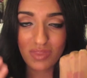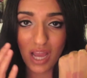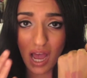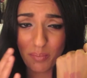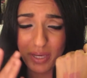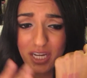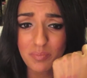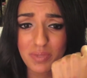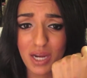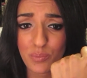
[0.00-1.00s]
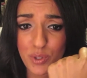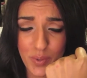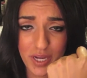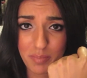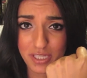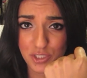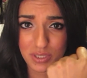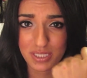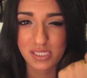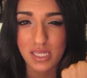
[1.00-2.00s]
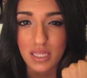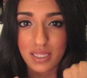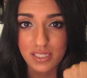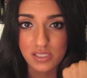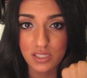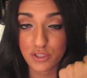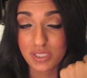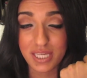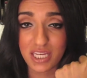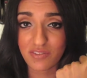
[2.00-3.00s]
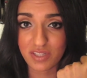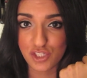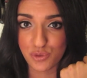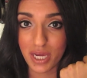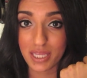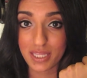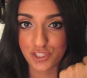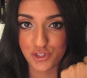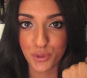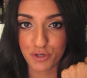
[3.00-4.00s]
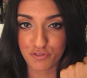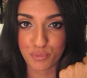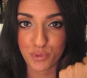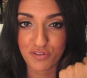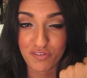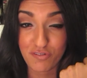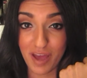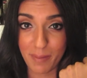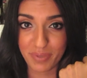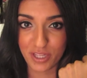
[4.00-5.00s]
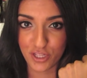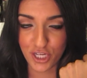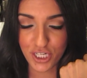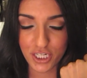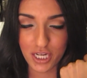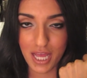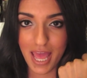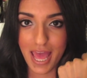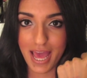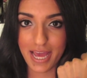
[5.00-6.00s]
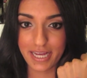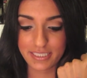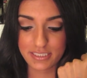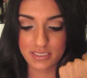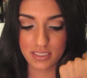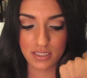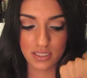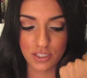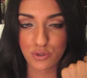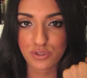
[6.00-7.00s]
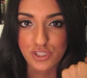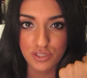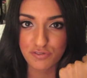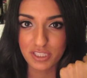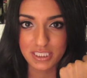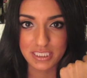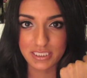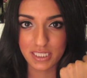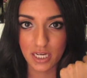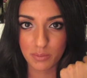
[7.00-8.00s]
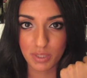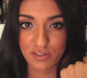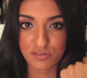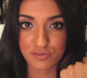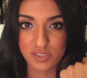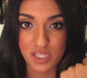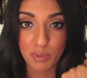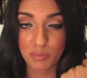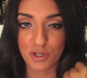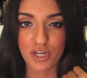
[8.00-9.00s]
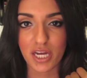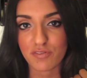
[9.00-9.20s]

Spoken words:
eye makeup, then I would recommend doing this, unless using any of these three, unless you're going for more of a vampy look. And you know, it's good for the daytime if some people are kind